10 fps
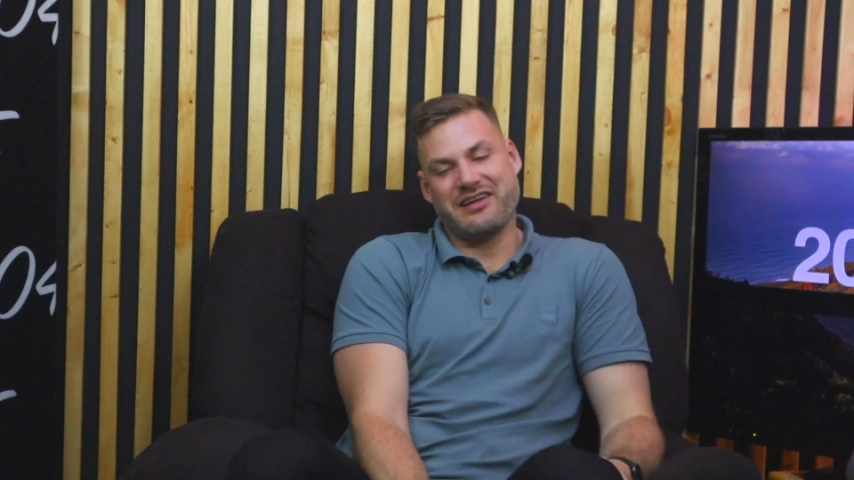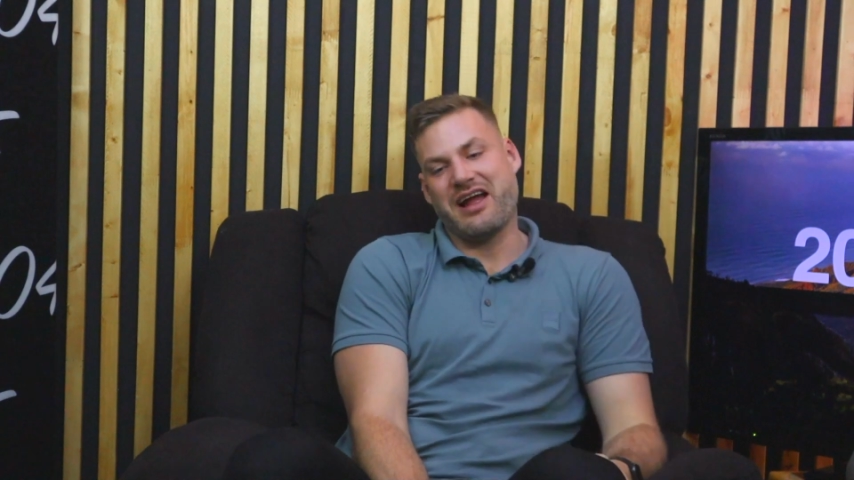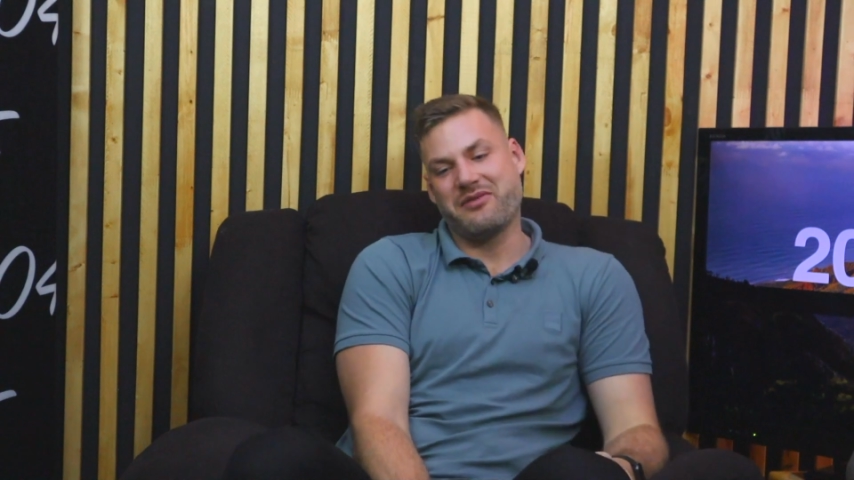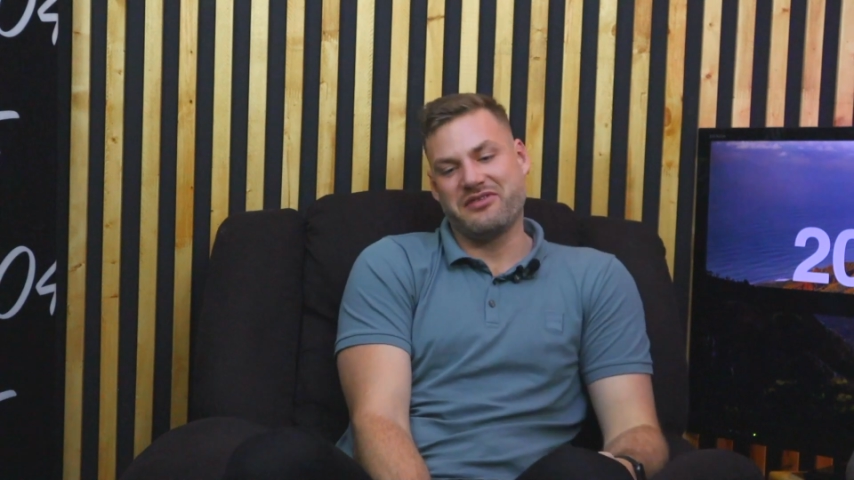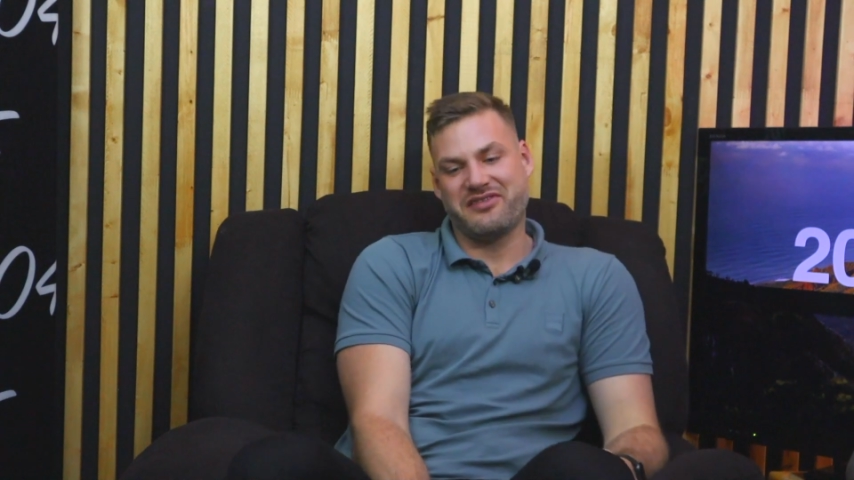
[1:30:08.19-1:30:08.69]

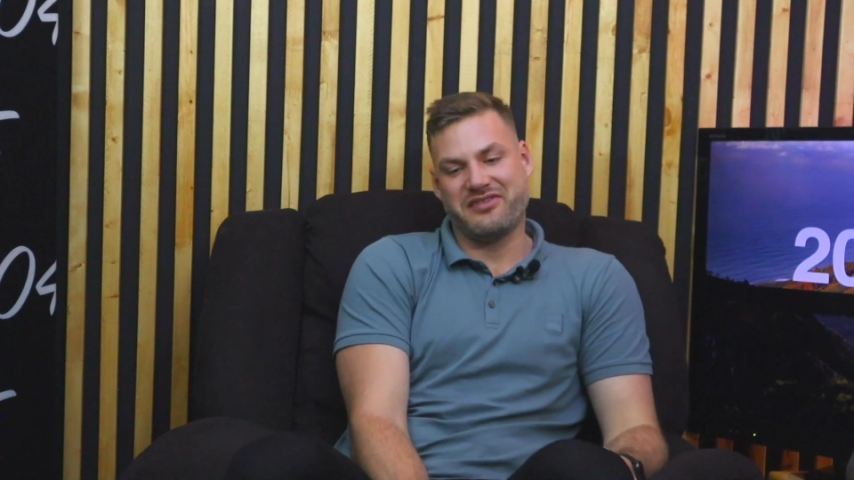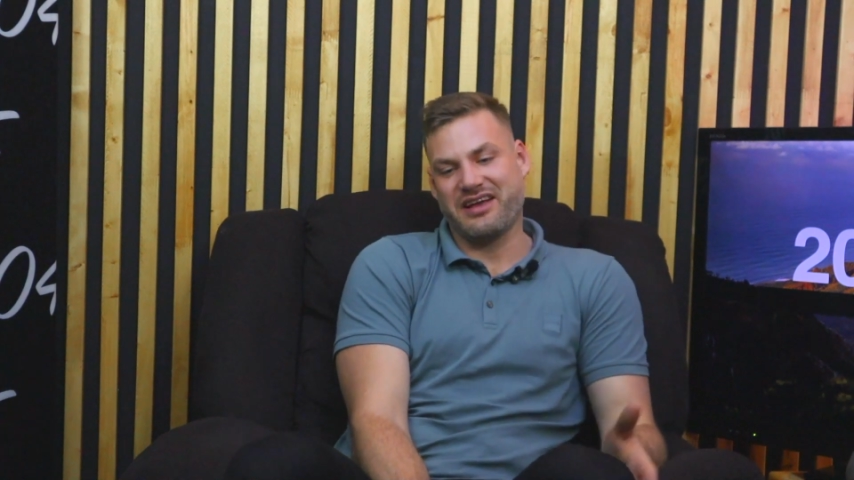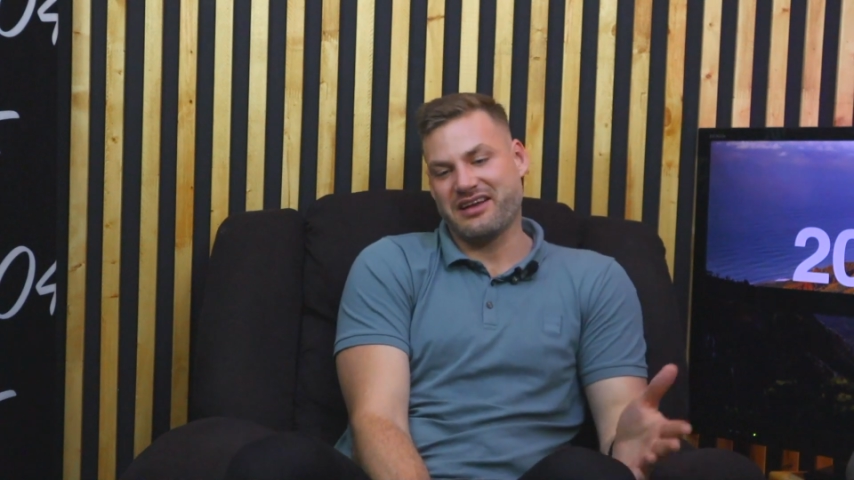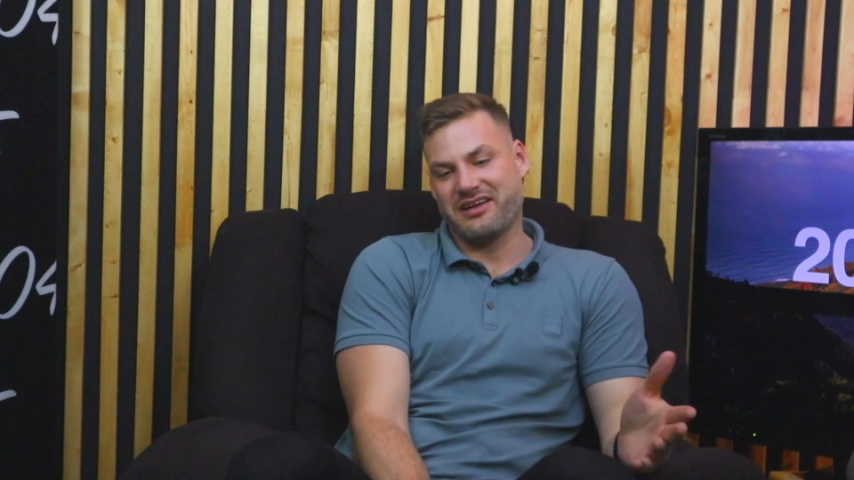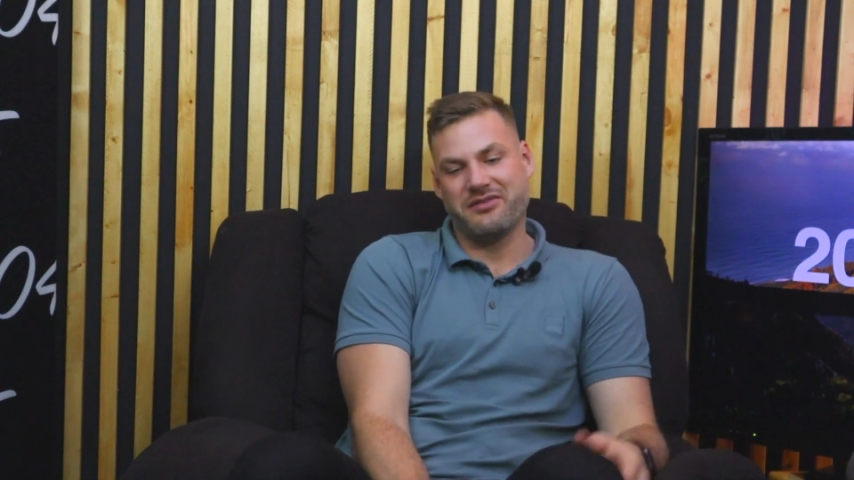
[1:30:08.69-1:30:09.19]
I was
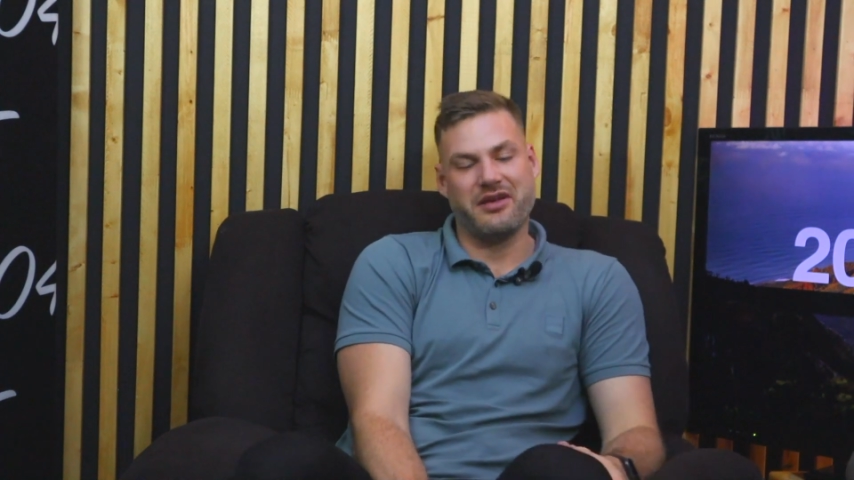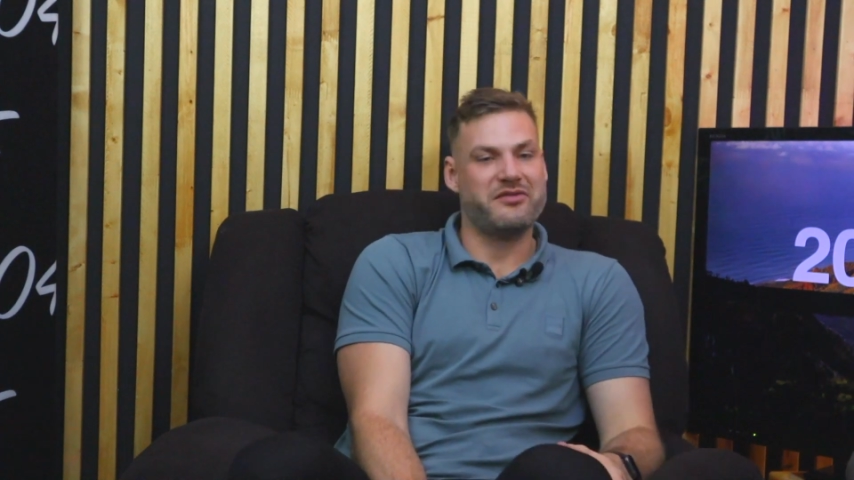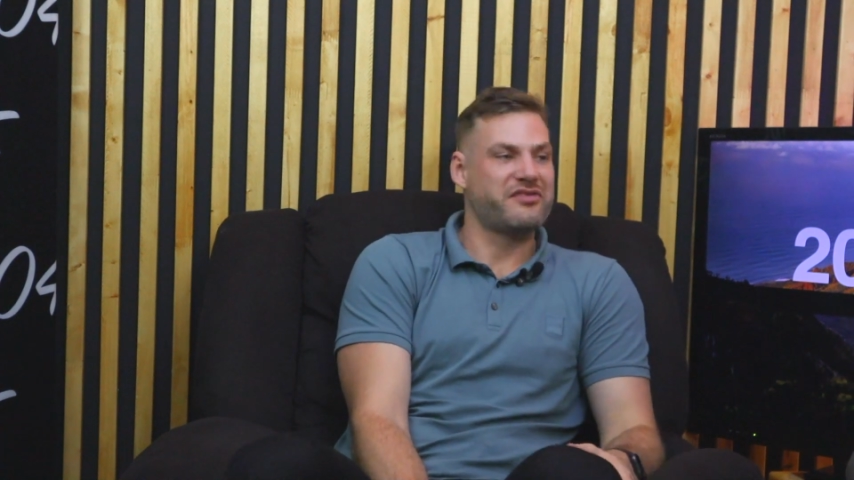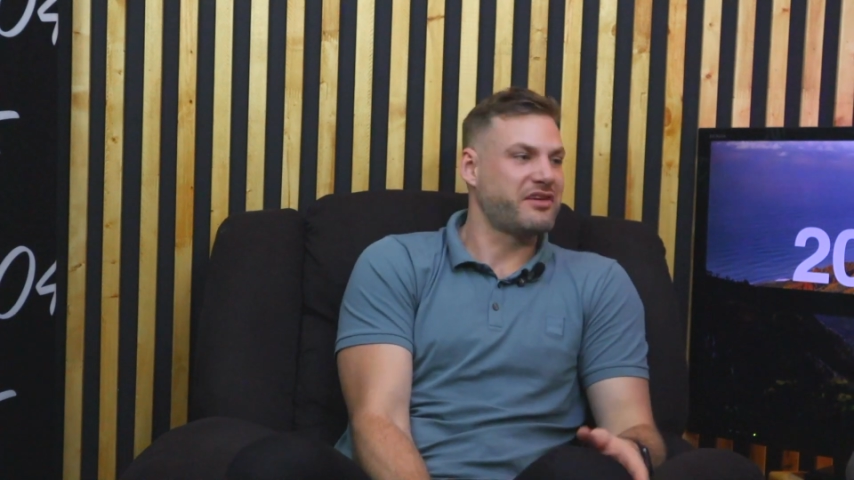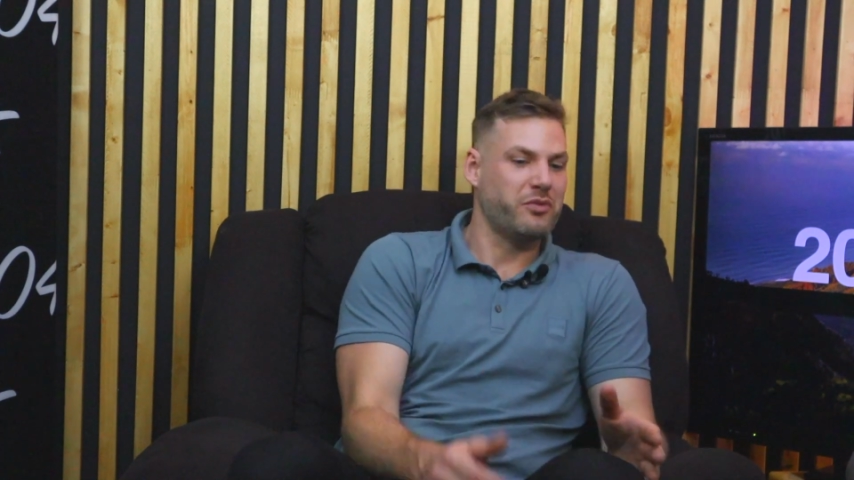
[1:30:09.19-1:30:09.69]
gonna